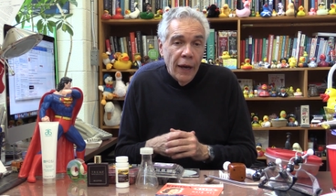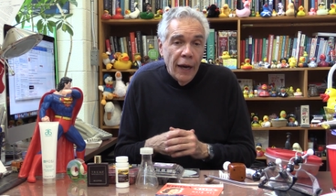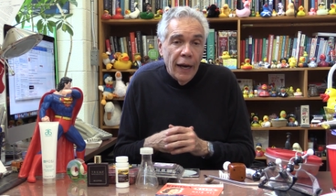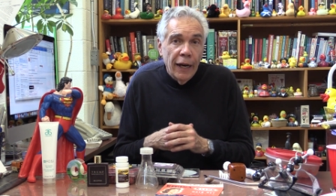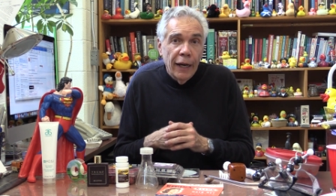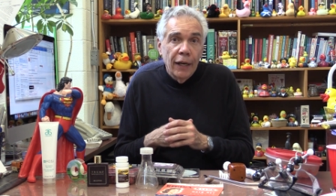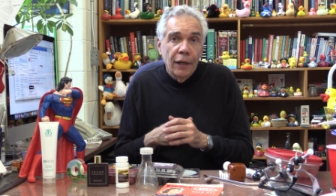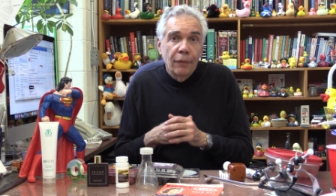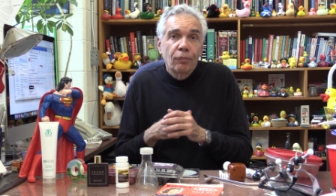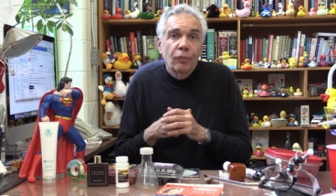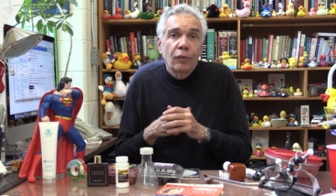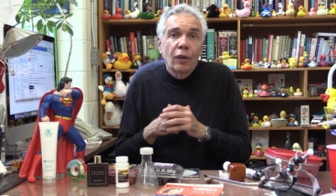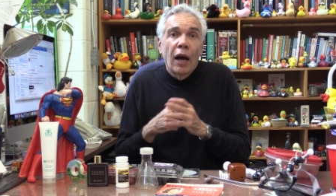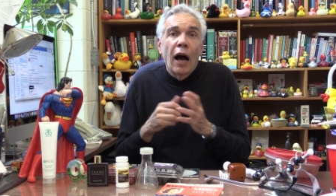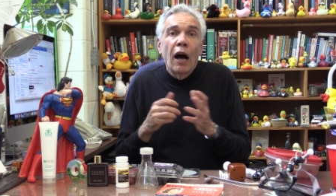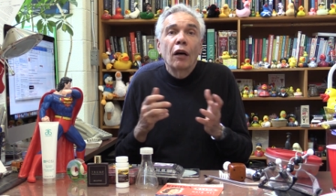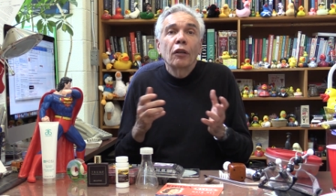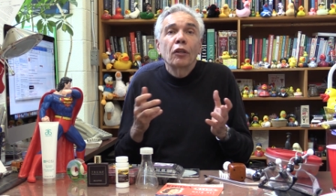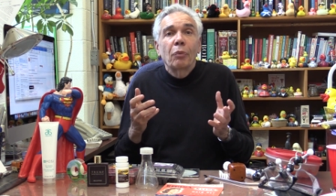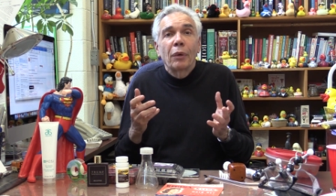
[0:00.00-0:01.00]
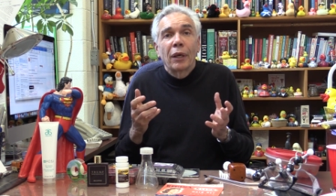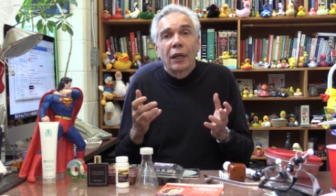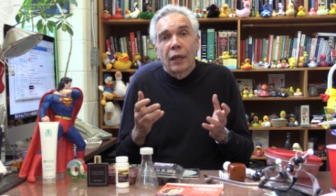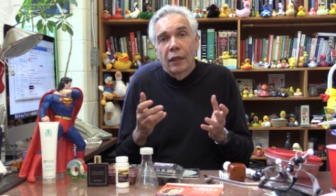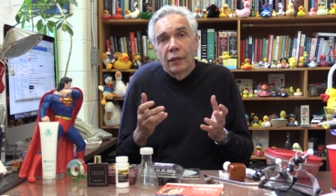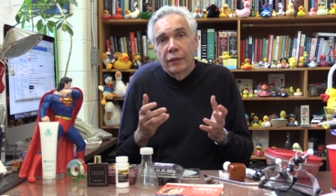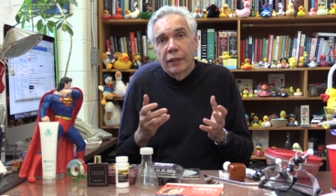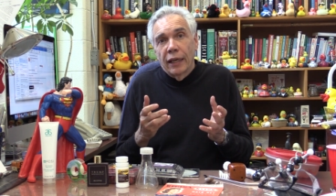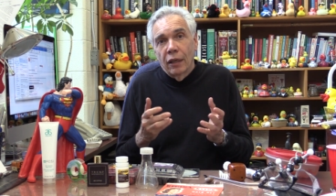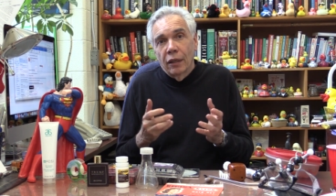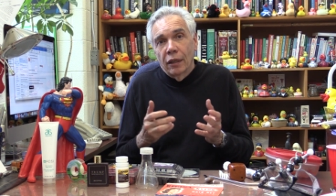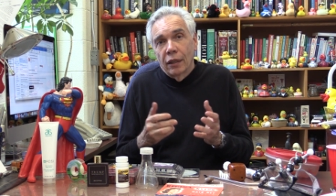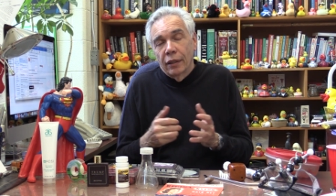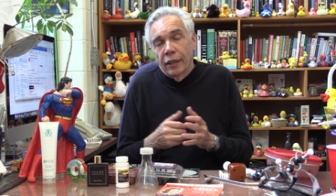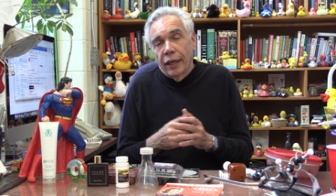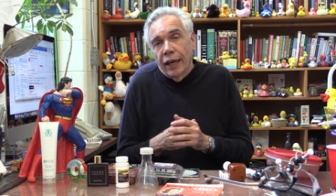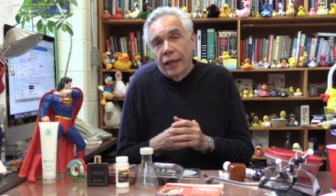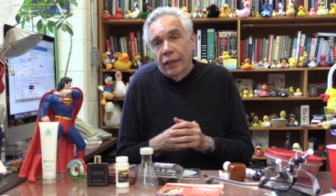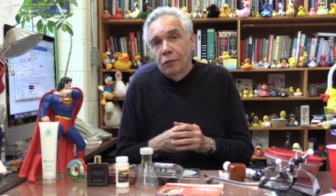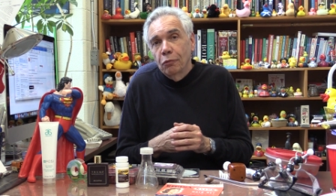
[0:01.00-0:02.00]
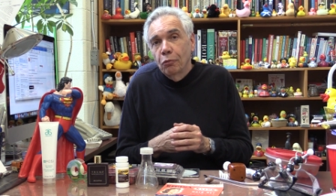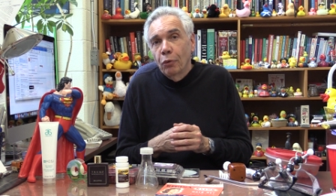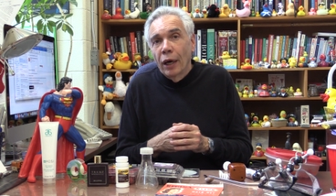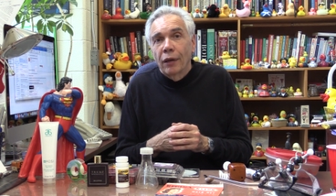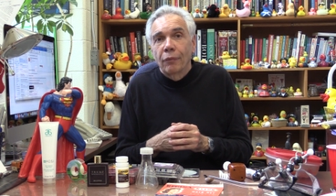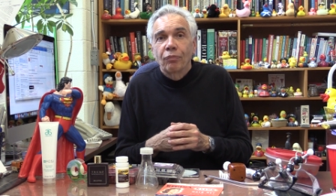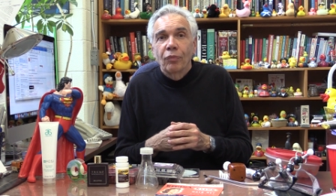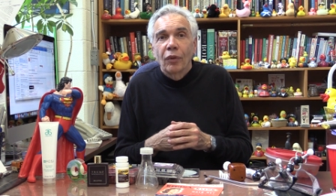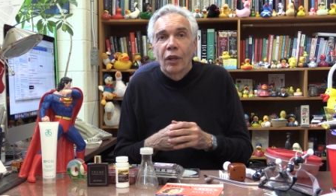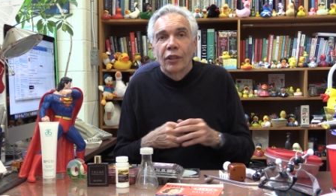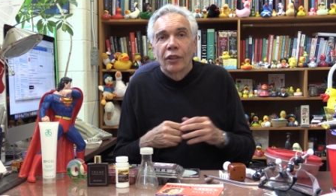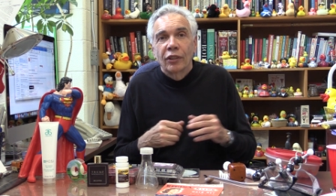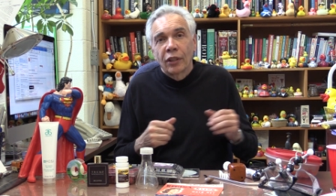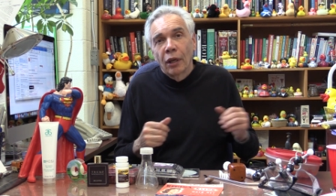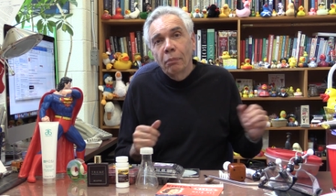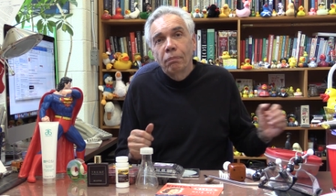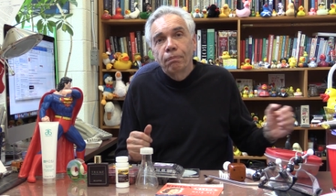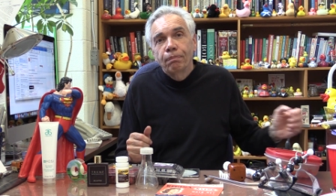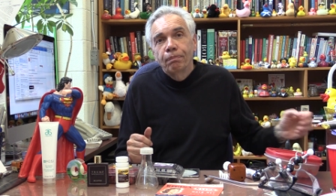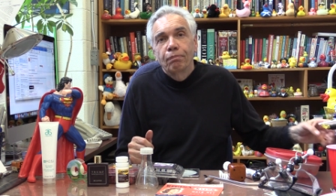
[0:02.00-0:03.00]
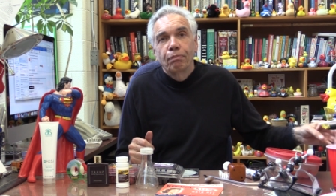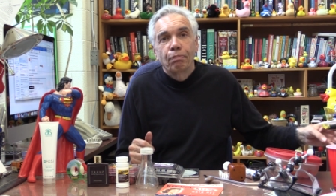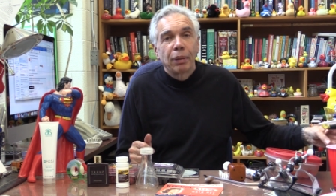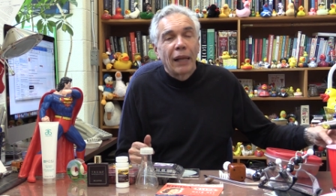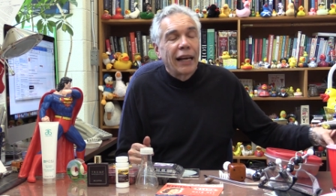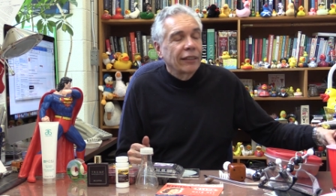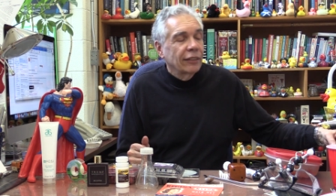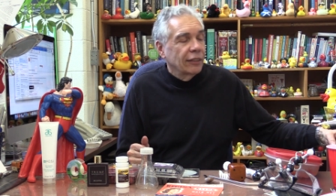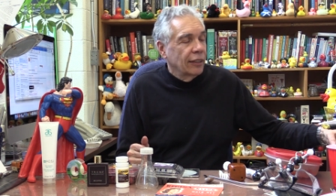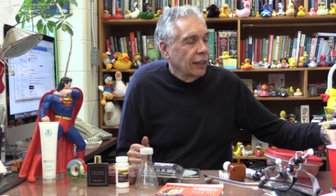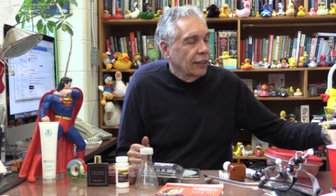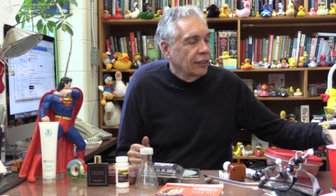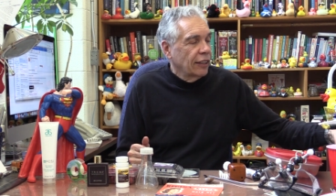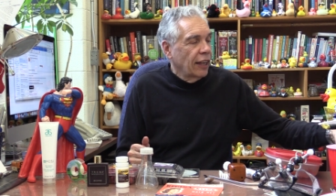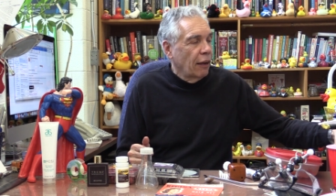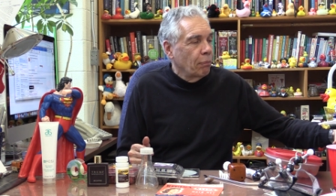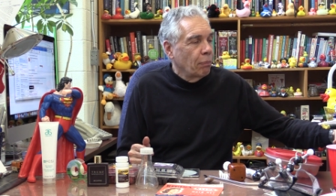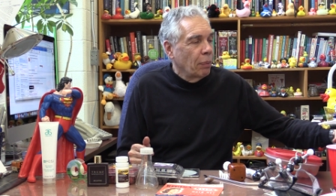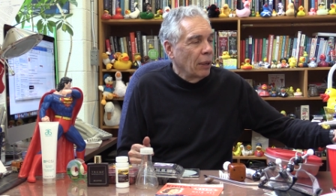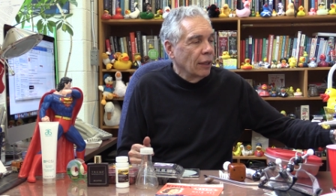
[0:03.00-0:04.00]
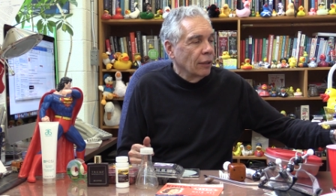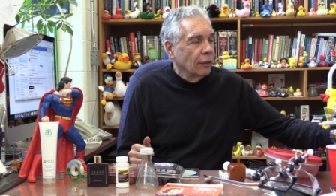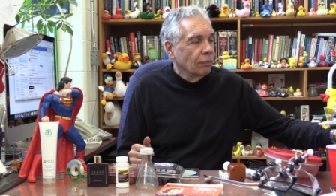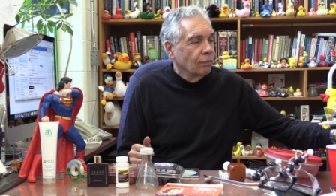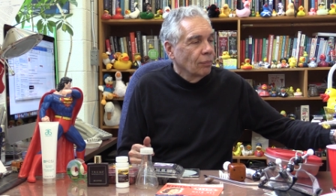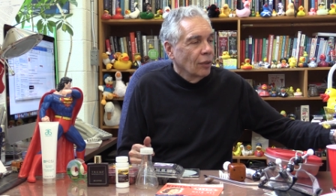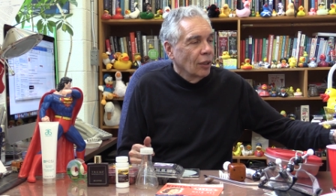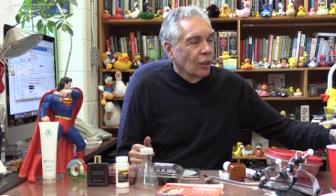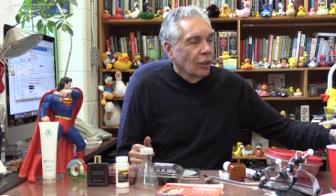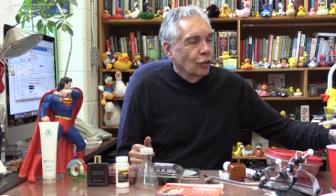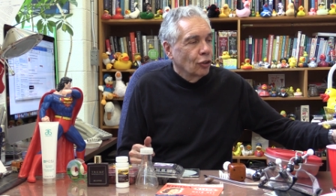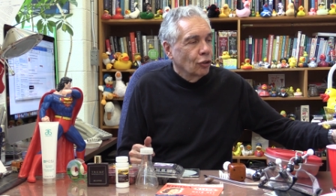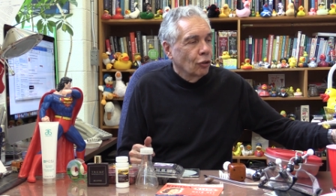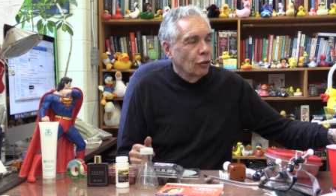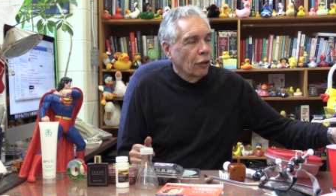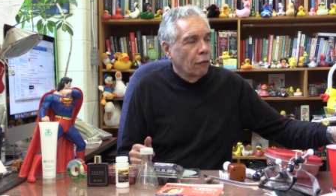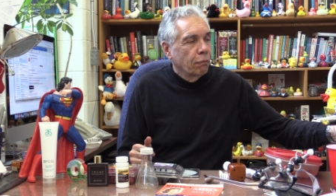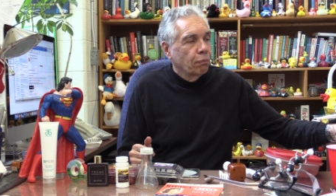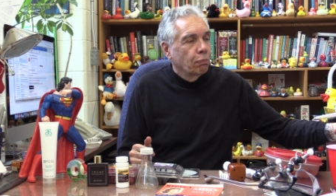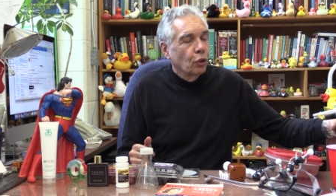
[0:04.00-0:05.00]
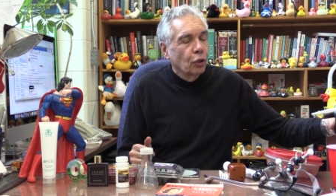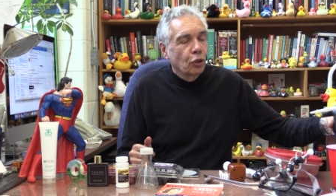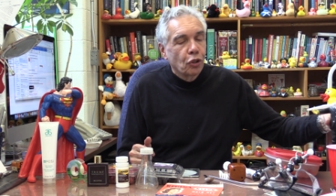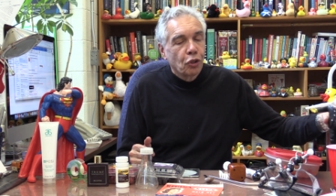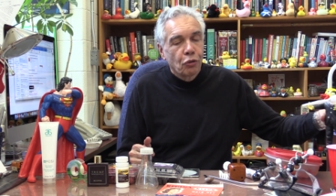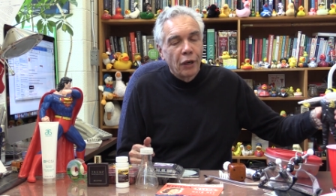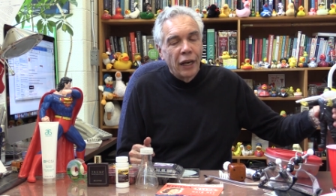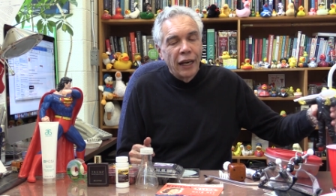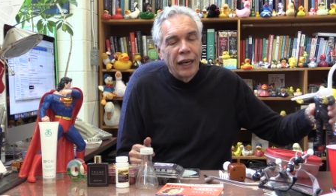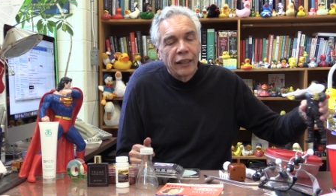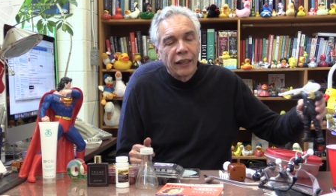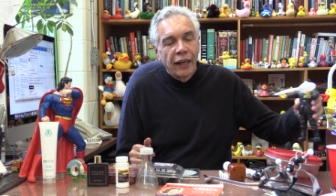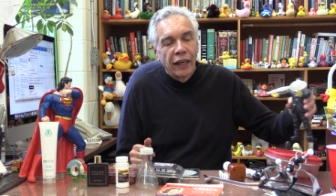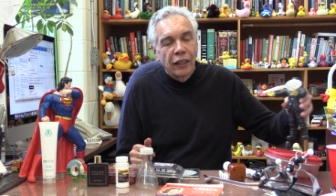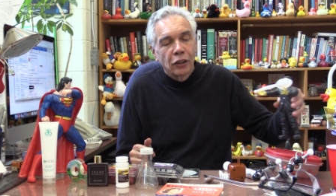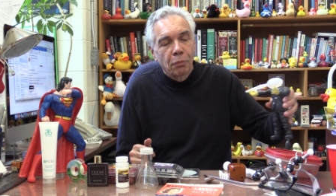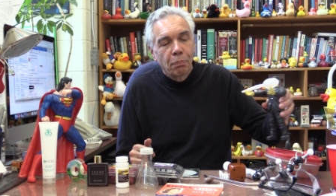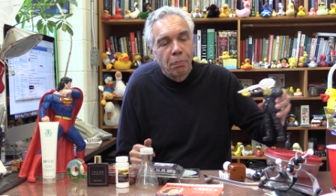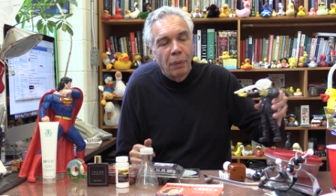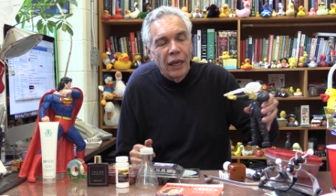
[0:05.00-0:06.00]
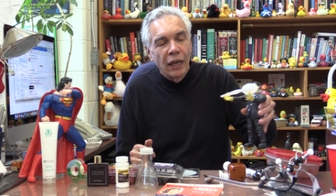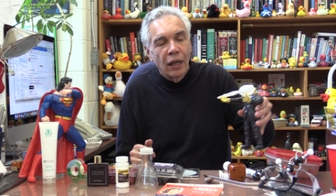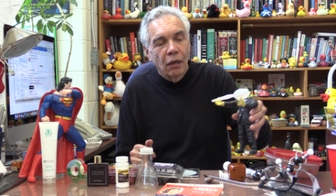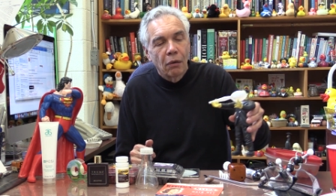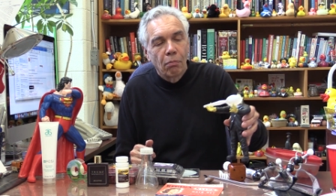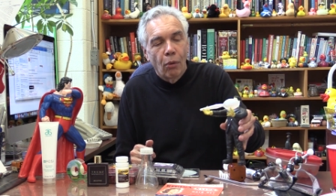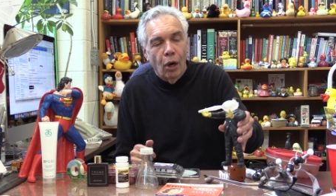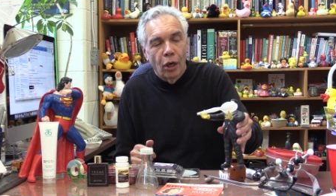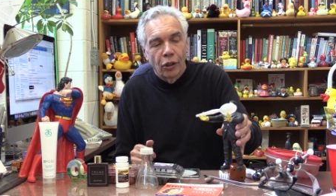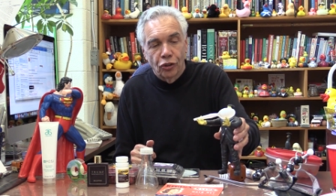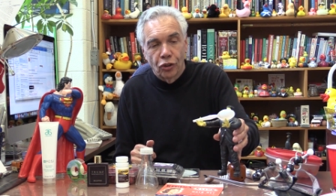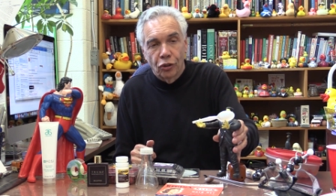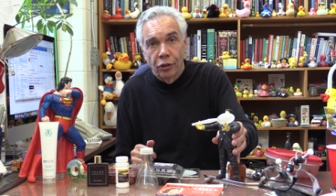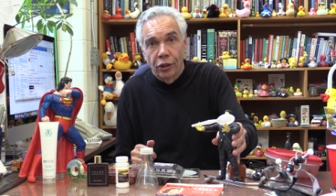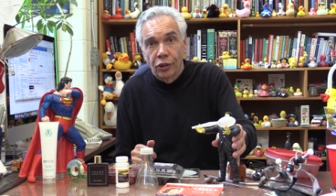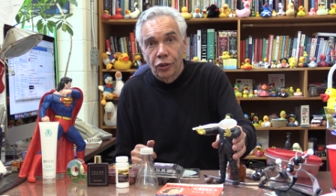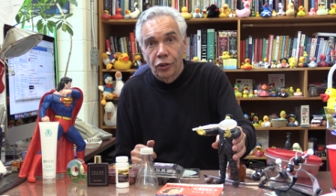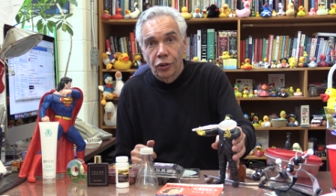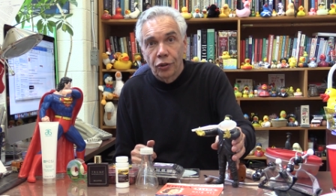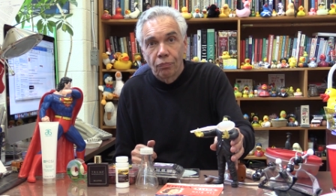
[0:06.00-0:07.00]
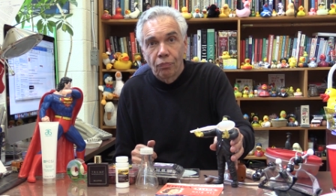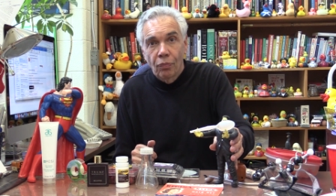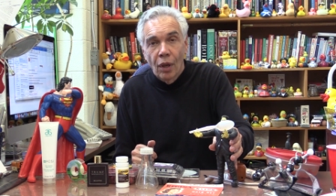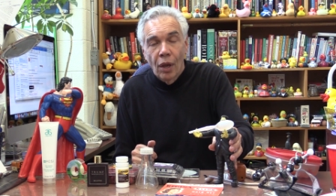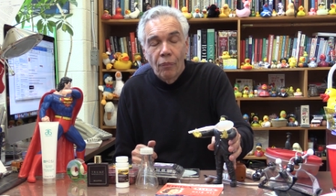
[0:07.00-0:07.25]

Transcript: Uh, how do we cut down on that? Well, some plastics have been sort of portrayed as being monstrous.